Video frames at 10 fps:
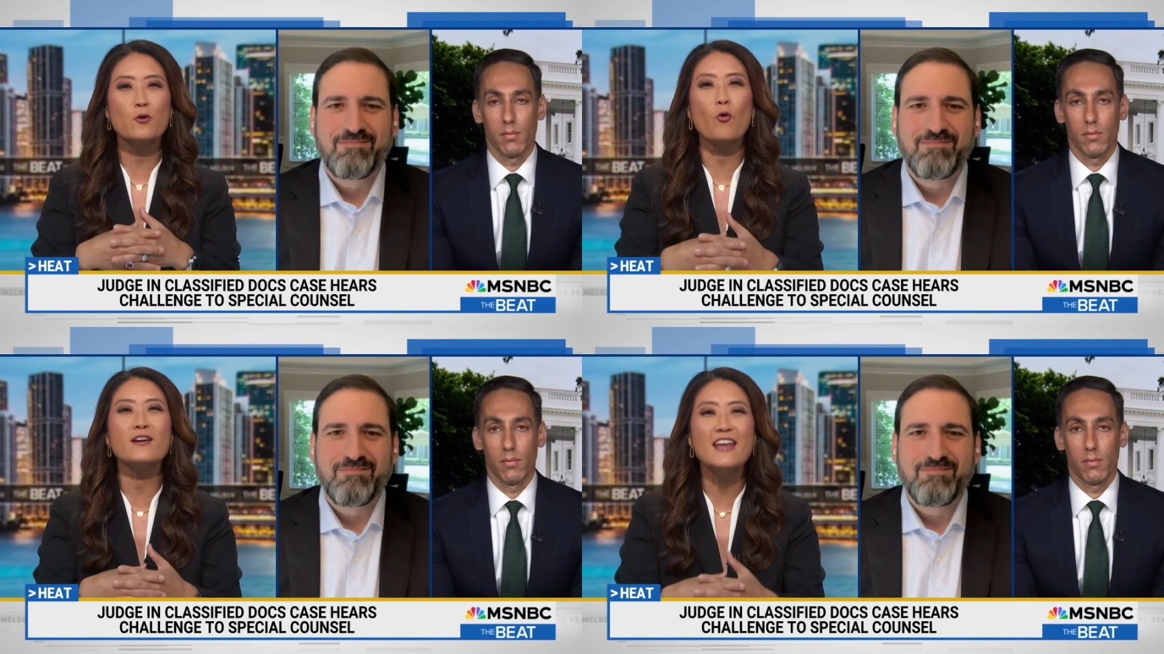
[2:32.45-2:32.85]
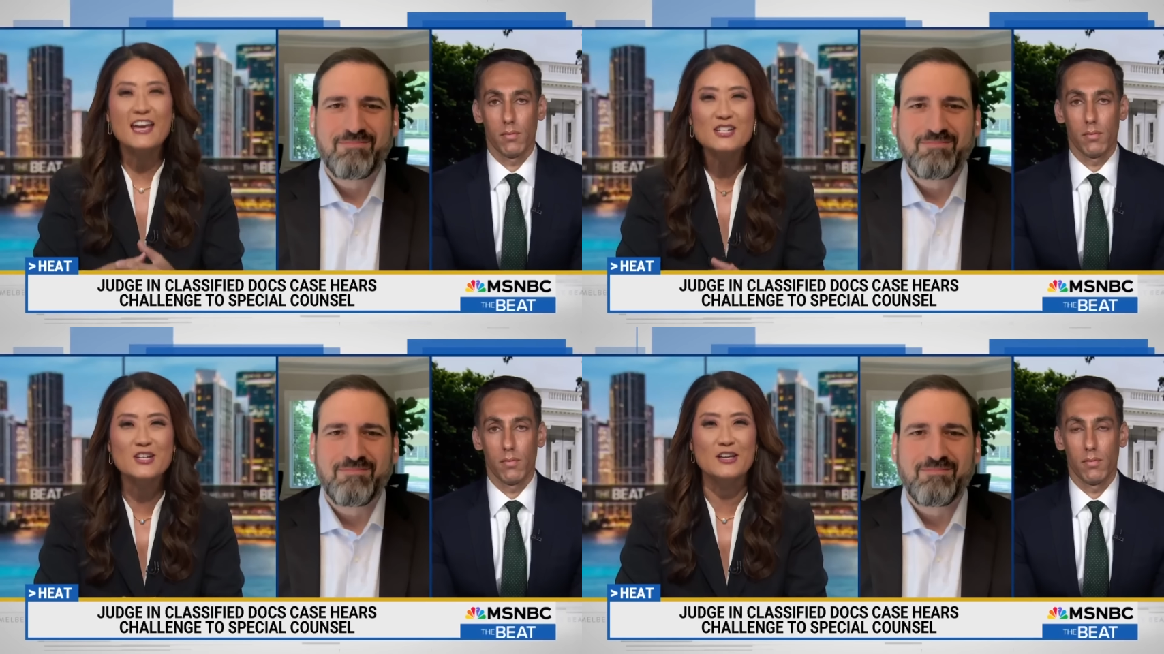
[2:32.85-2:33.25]

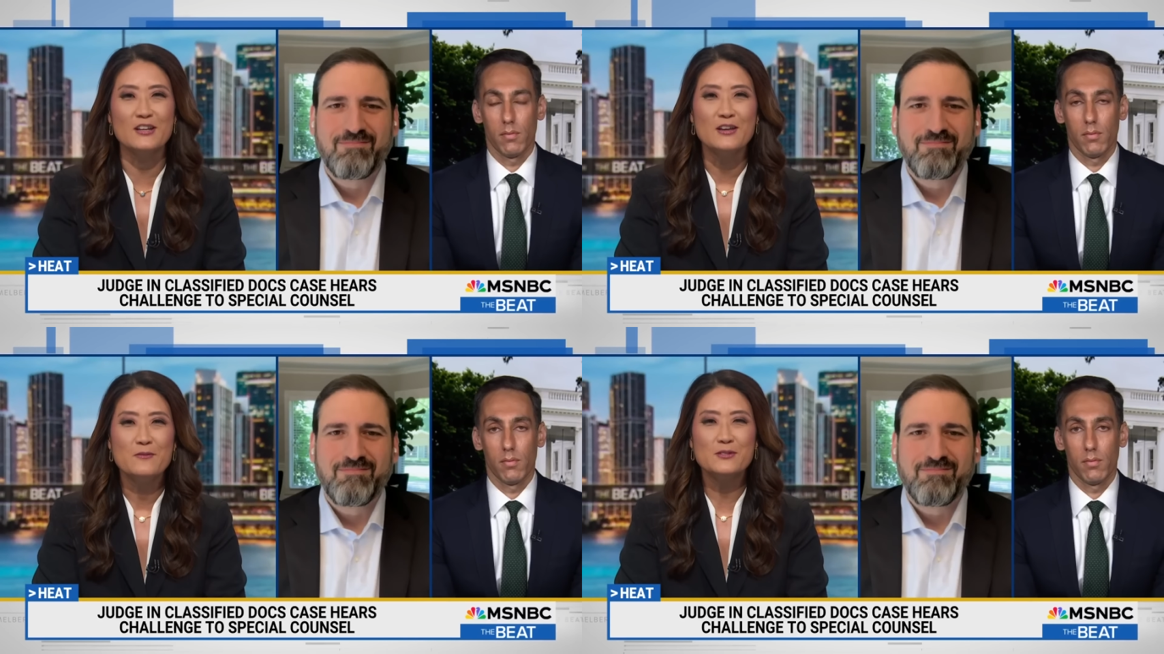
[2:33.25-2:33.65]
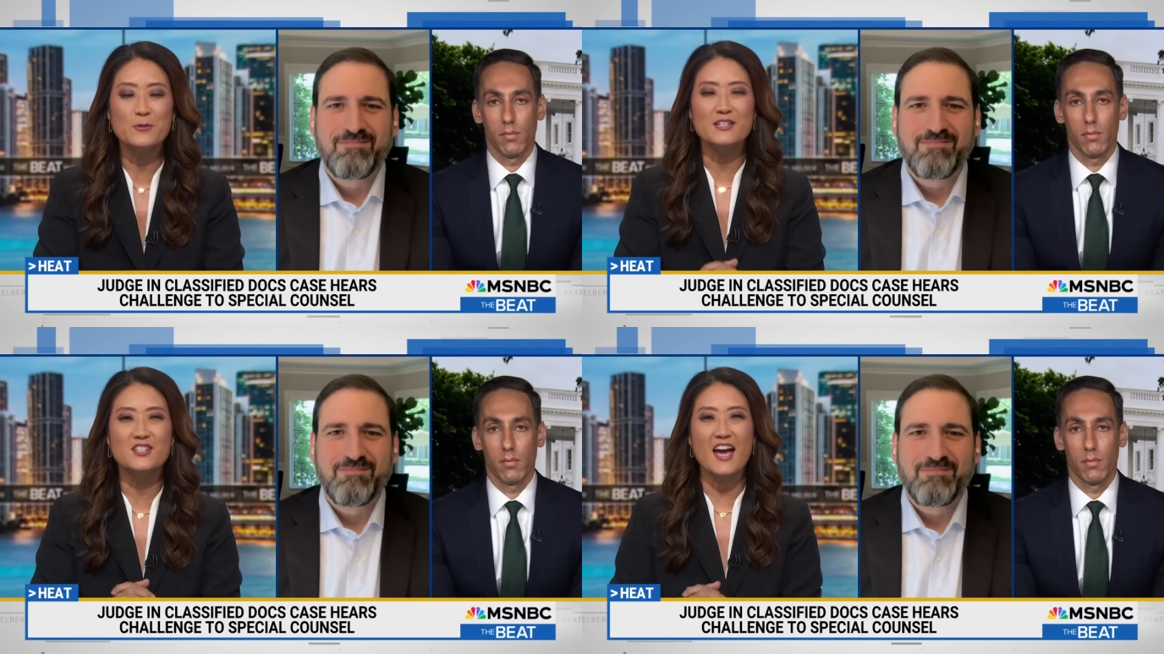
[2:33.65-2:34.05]
Speaker 1: coordination
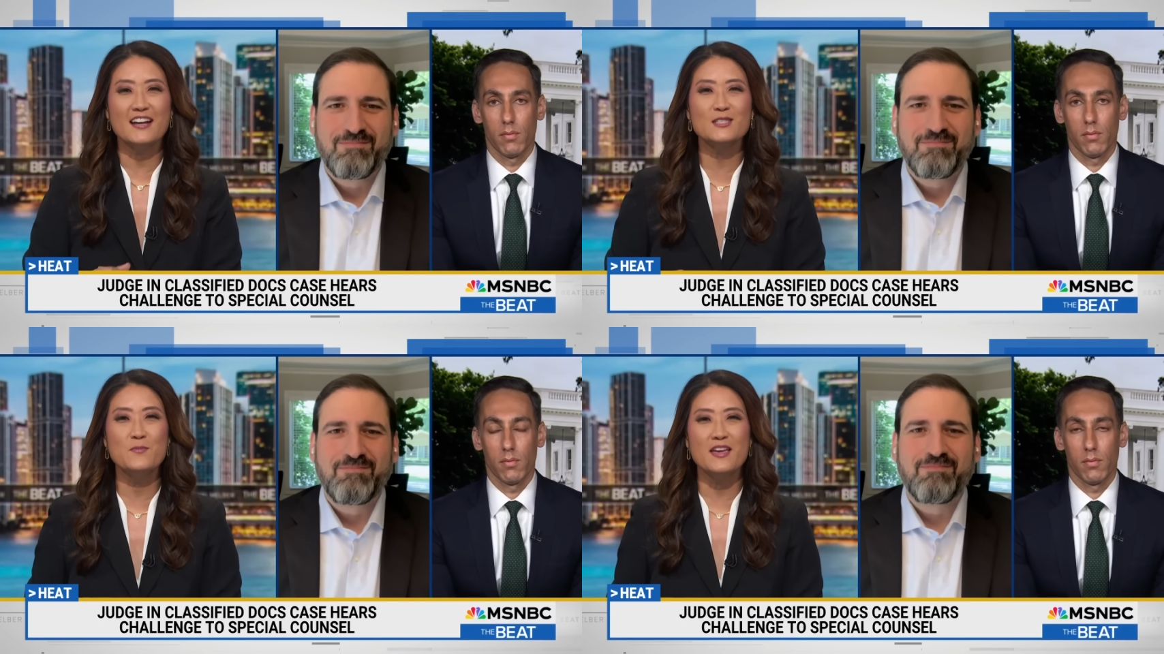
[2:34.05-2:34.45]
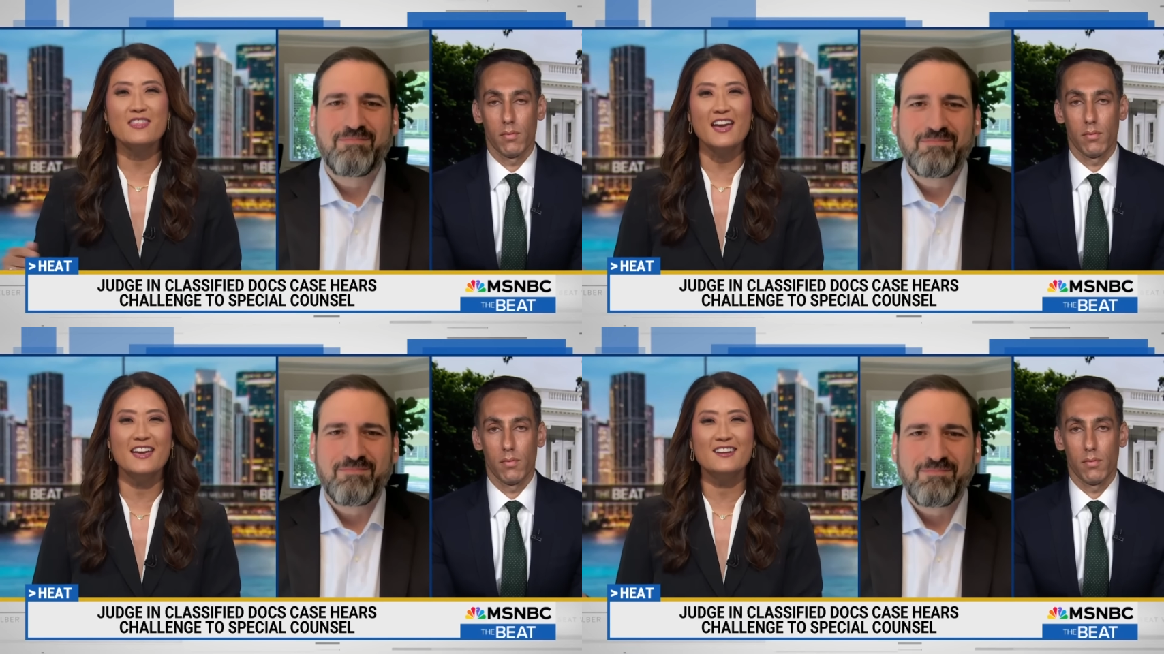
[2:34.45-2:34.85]
between Jack Smith
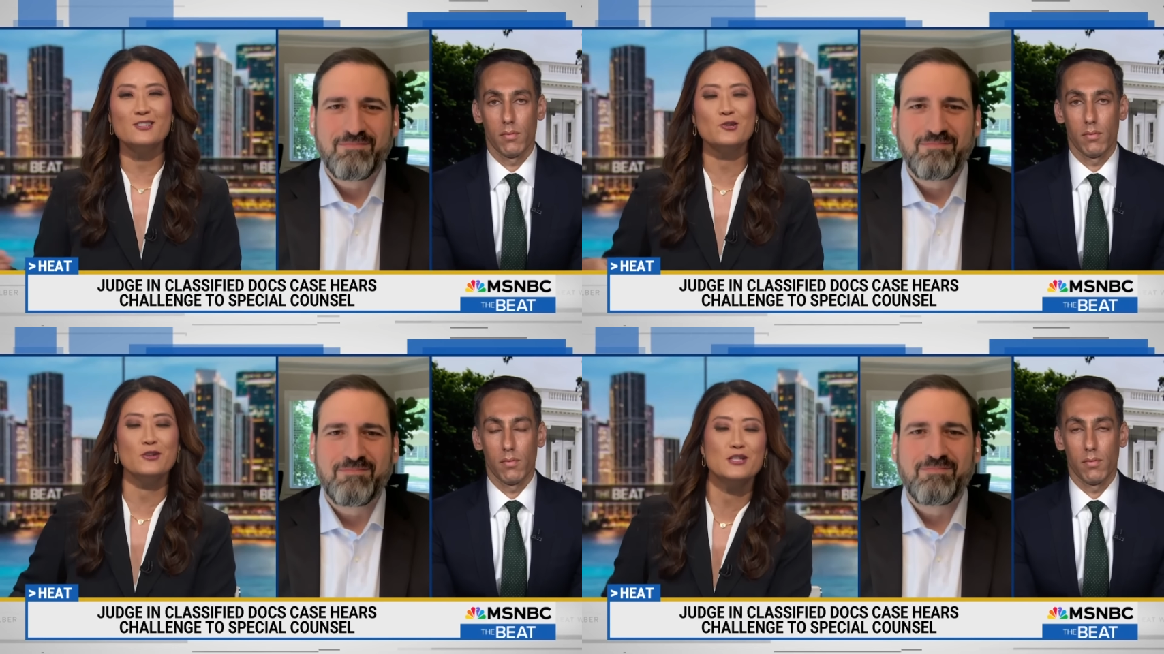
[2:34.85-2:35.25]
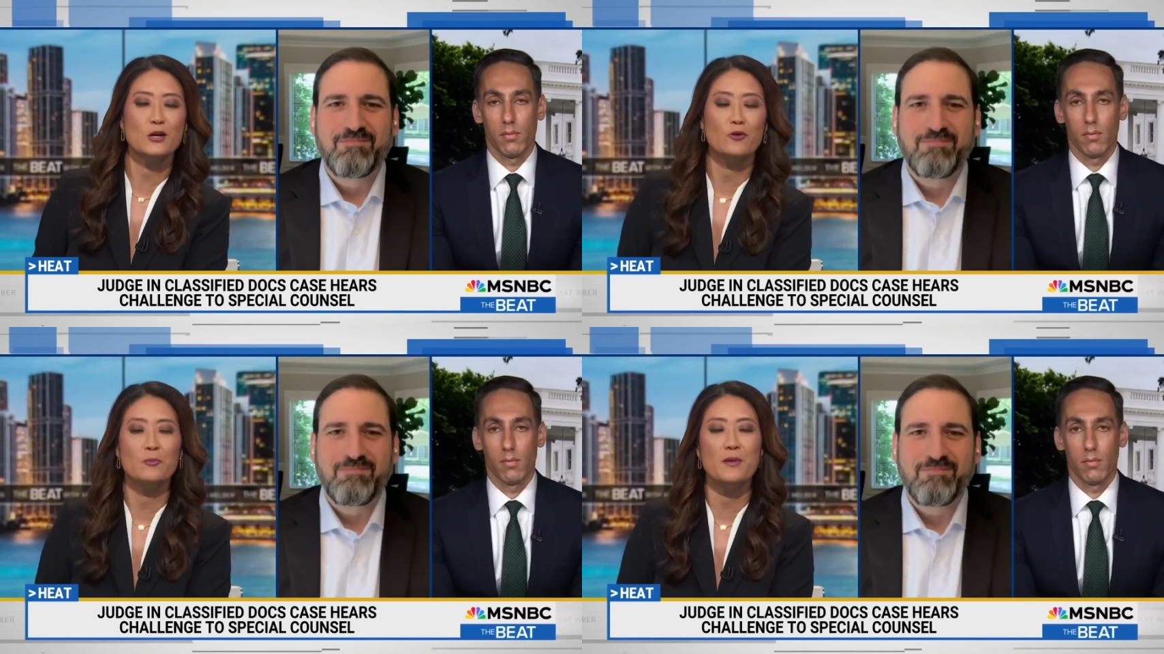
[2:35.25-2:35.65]
and Attorney
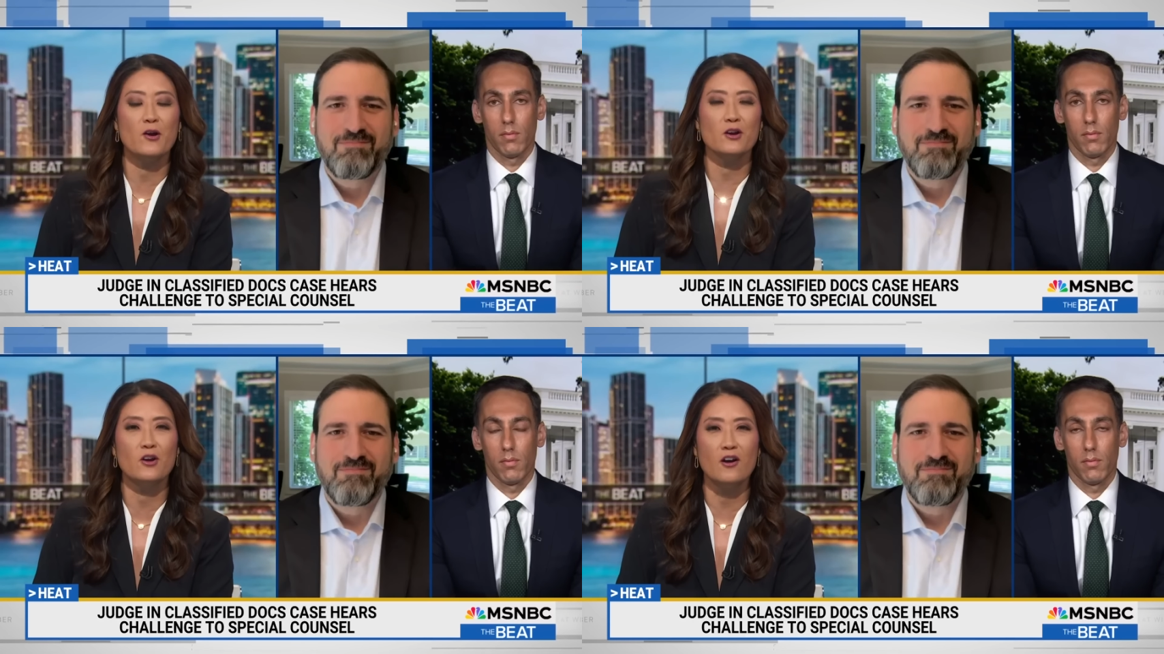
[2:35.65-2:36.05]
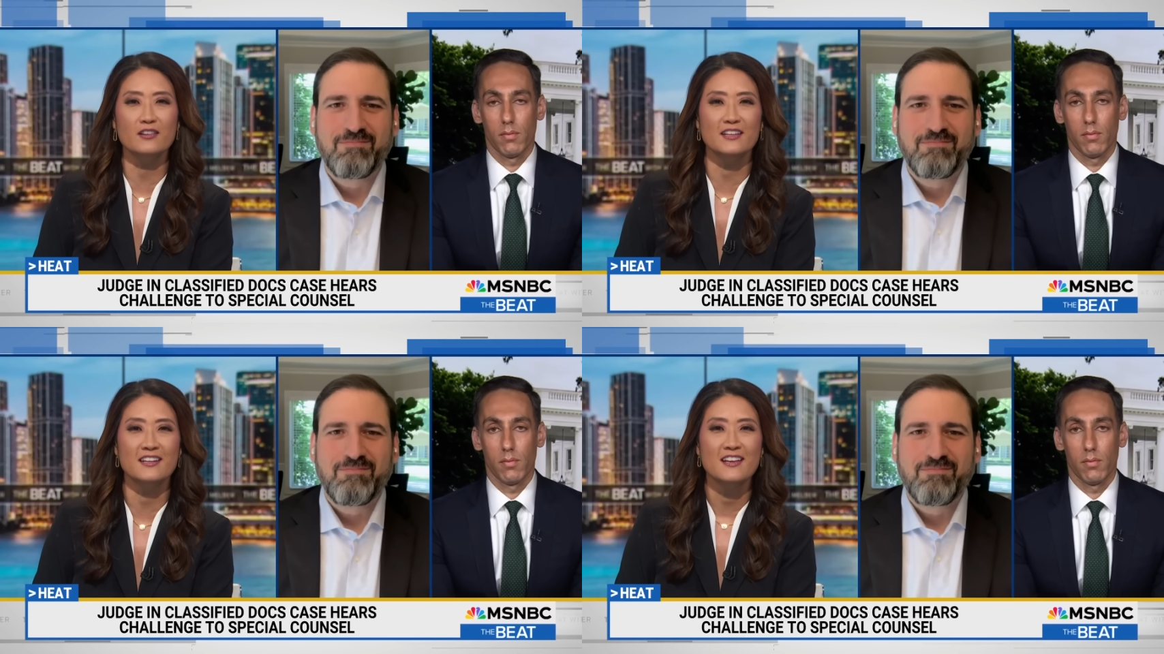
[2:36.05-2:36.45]
General Merrick
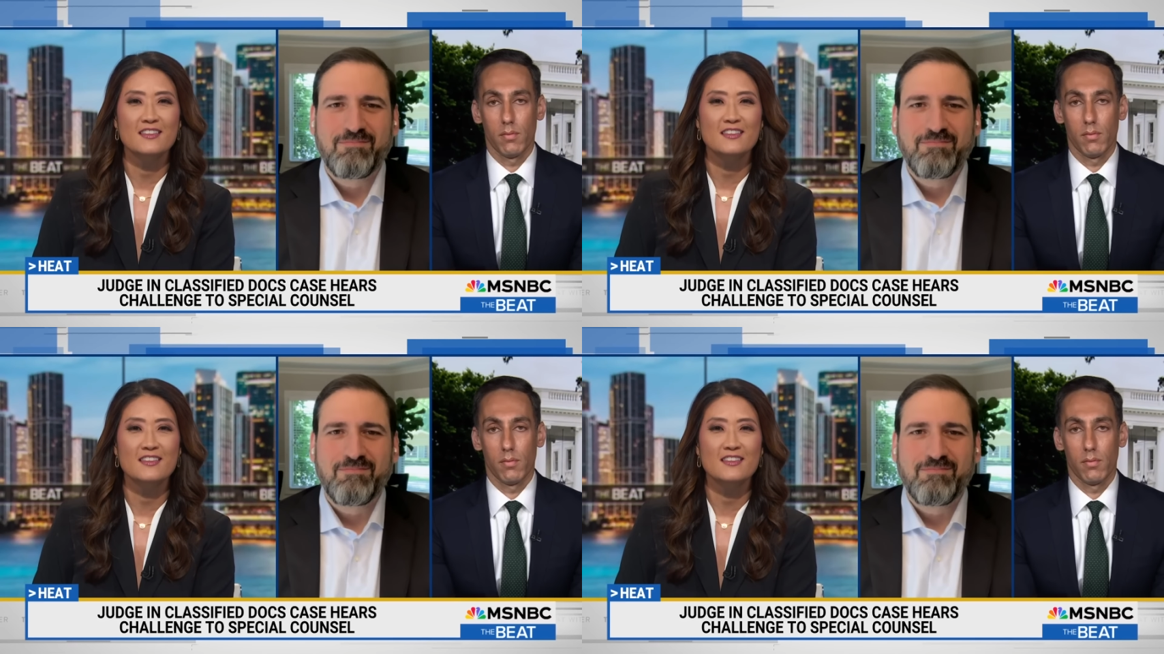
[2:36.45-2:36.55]
Garland,